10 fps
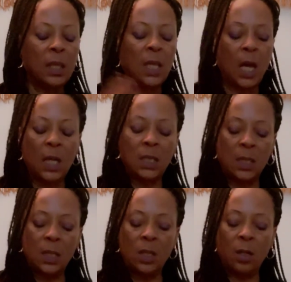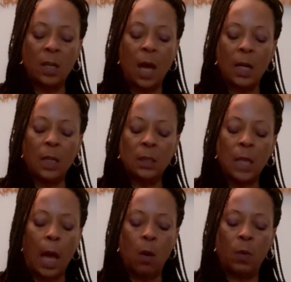that you're not
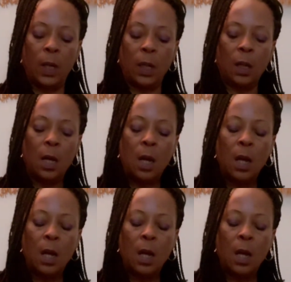allowing